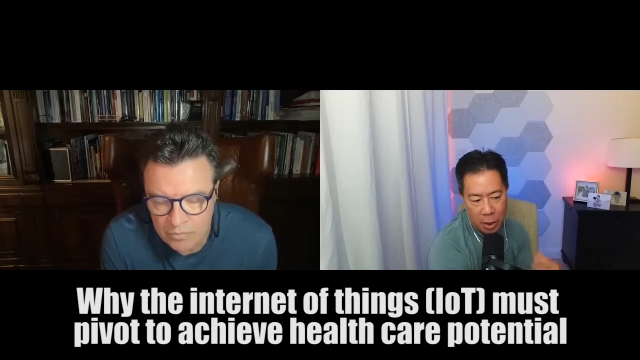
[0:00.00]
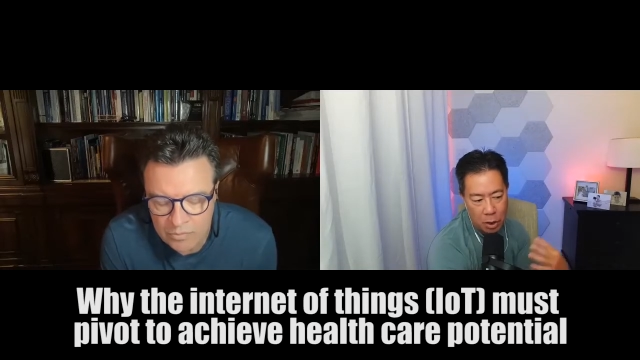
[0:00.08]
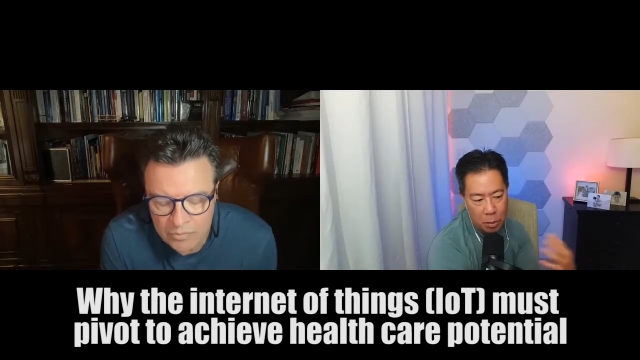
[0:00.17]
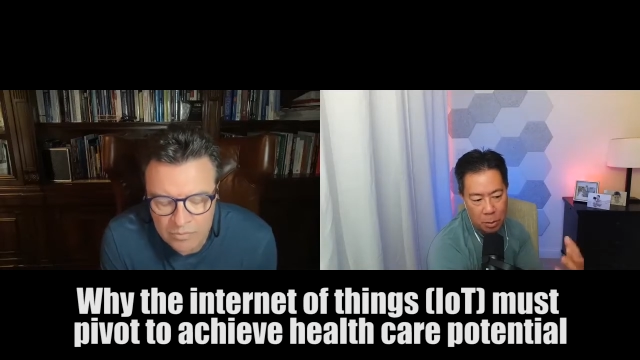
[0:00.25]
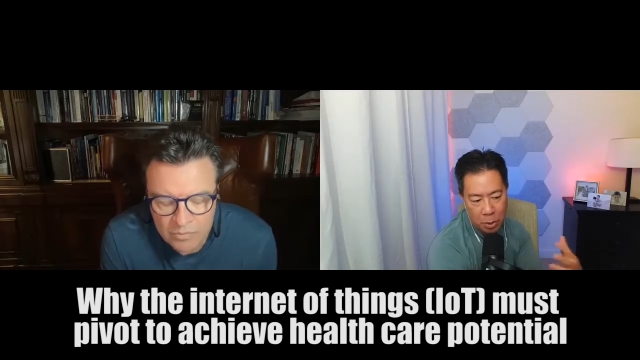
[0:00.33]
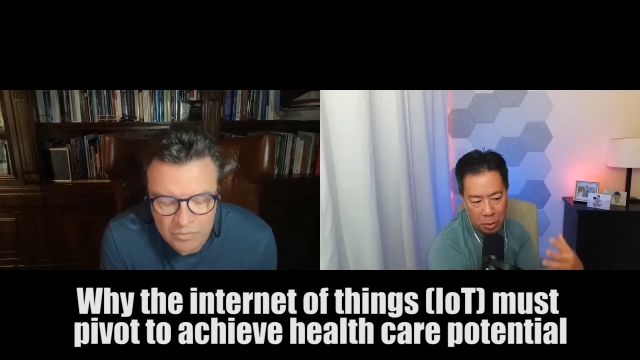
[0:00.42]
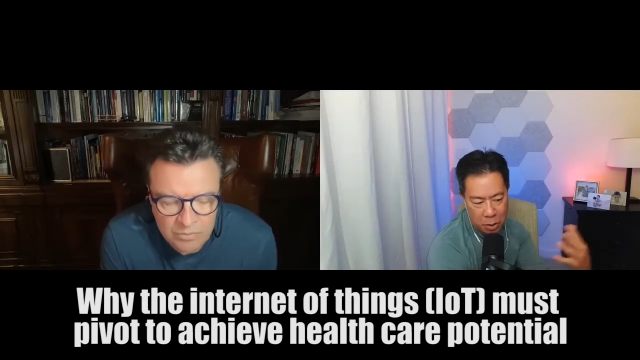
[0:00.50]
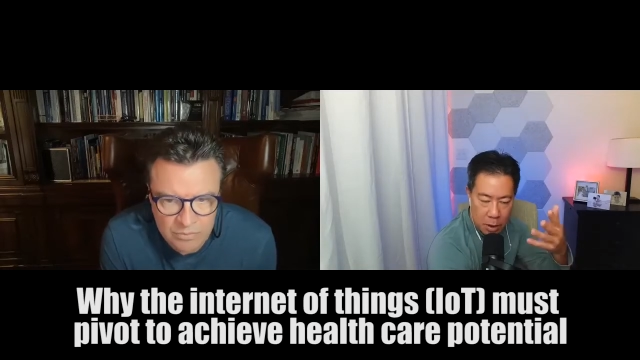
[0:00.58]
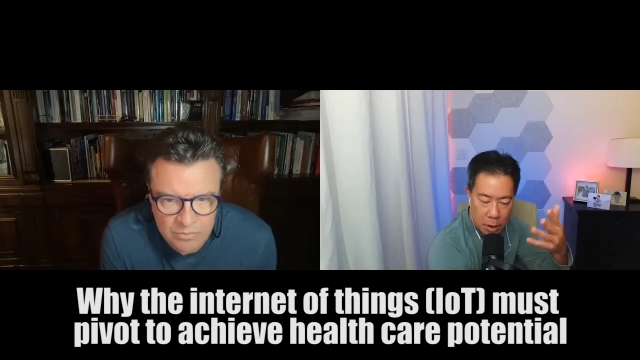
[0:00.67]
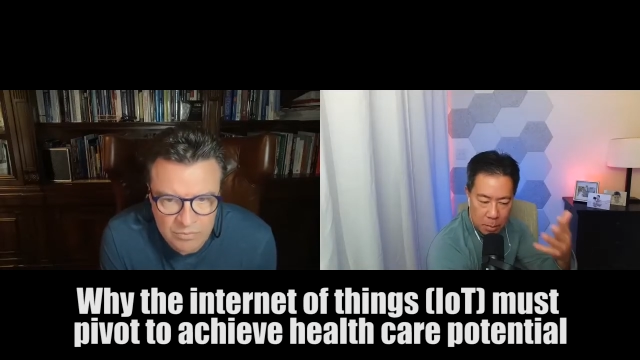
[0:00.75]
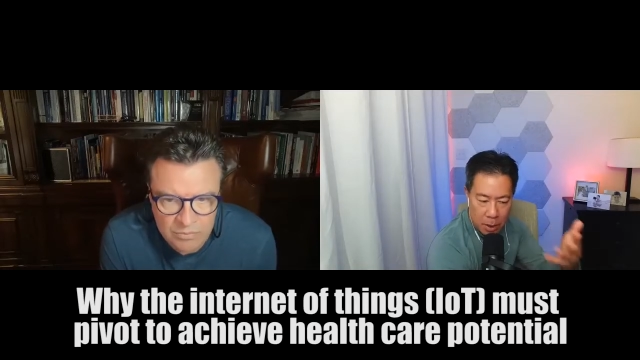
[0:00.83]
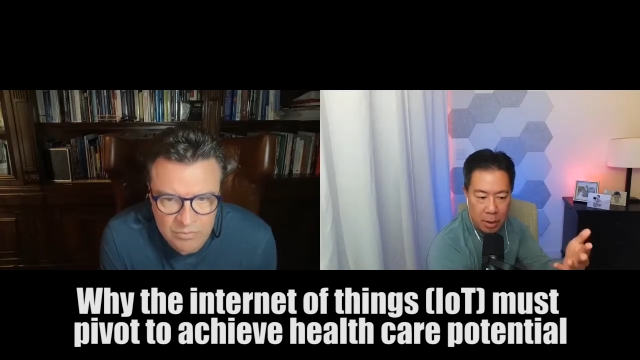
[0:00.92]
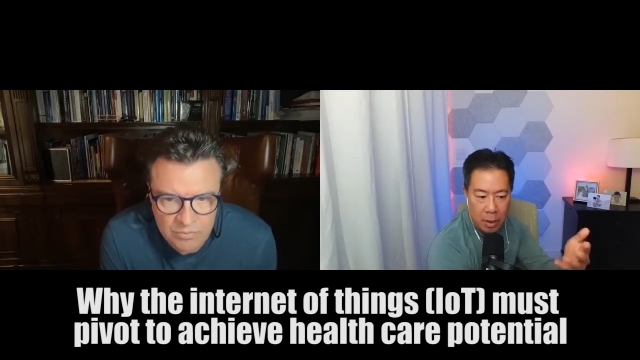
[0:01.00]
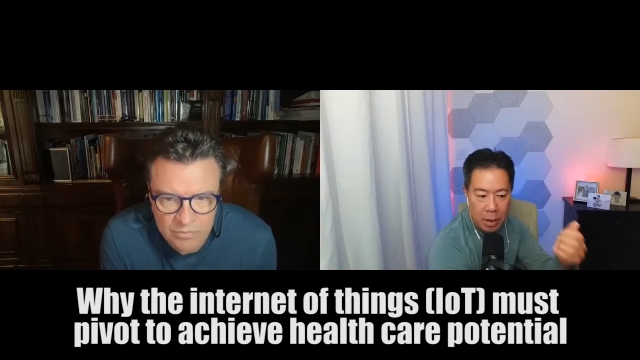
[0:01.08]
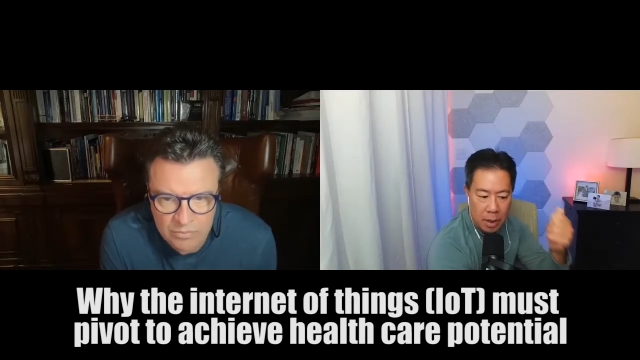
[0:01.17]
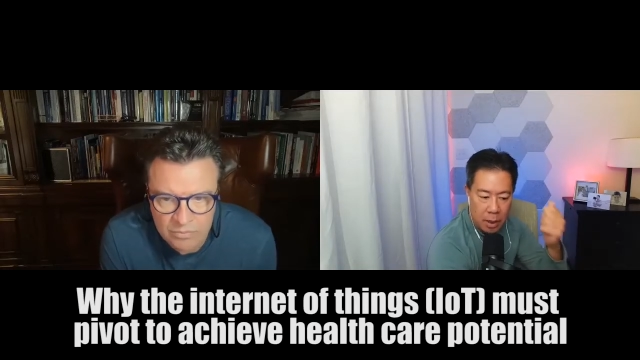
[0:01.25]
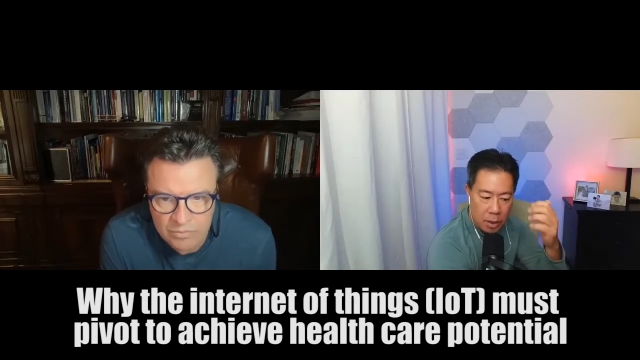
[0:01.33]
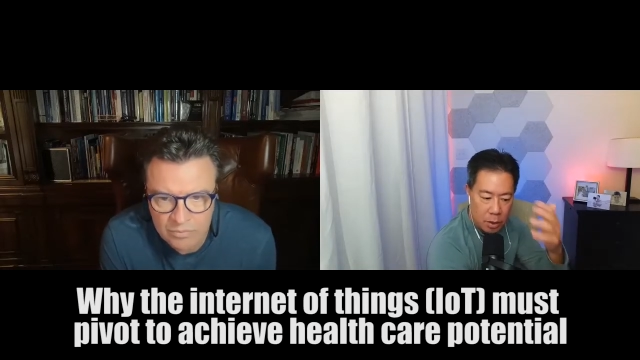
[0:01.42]
Speaker 1: the entrepreneur spirit.
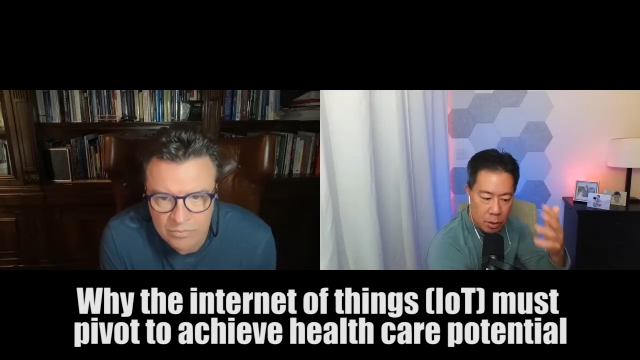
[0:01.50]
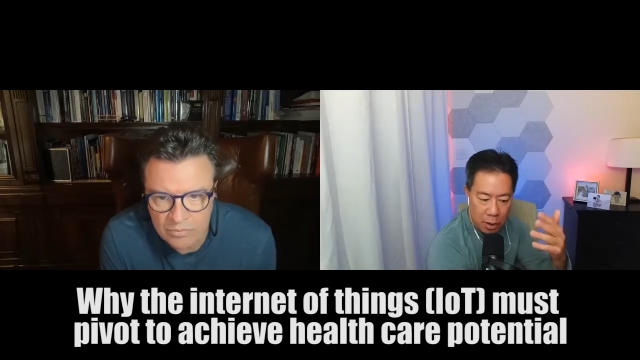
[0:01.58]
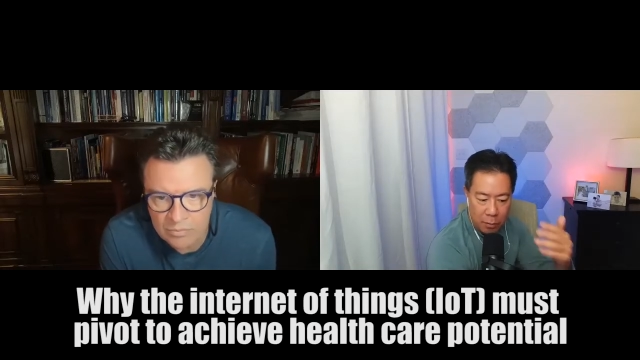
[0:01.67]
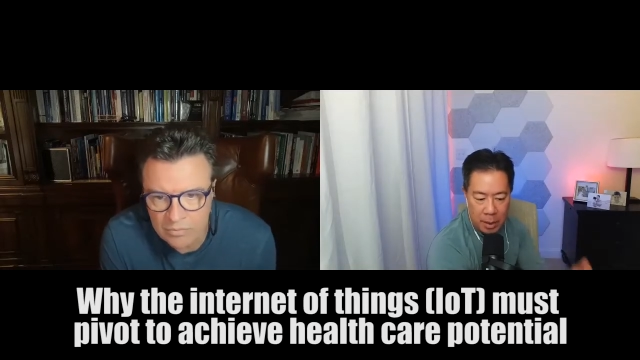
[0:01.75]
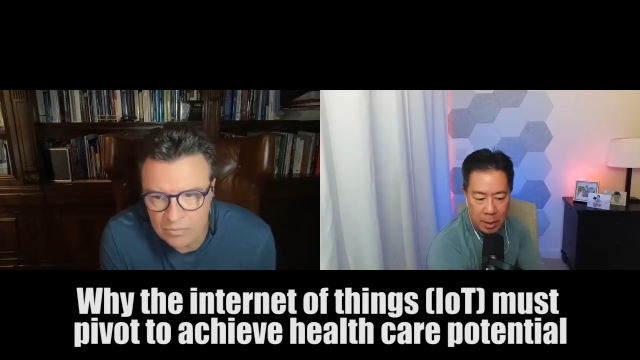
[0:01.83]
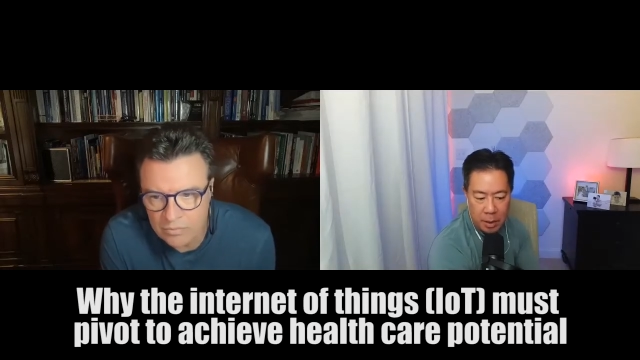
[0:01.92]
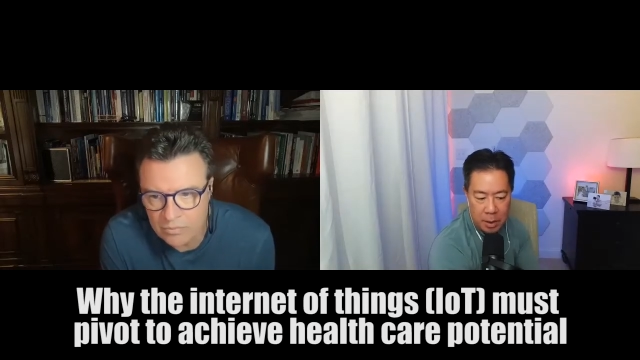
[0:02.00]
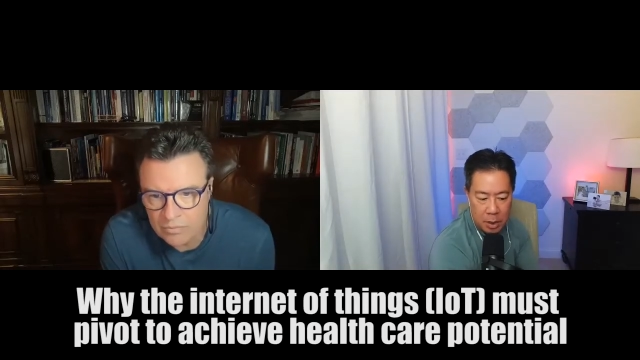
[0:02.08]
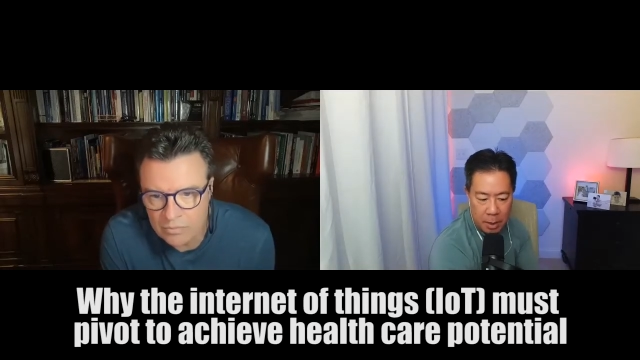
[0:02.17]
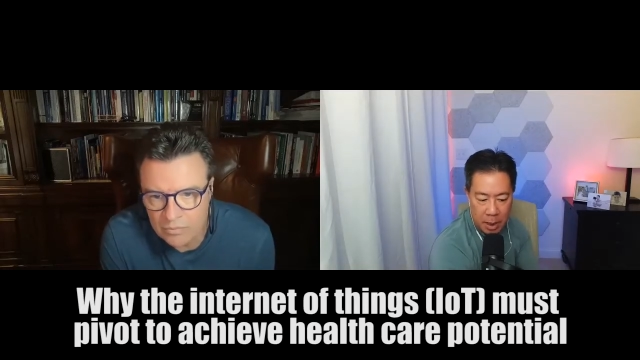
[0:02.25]
So you've been in this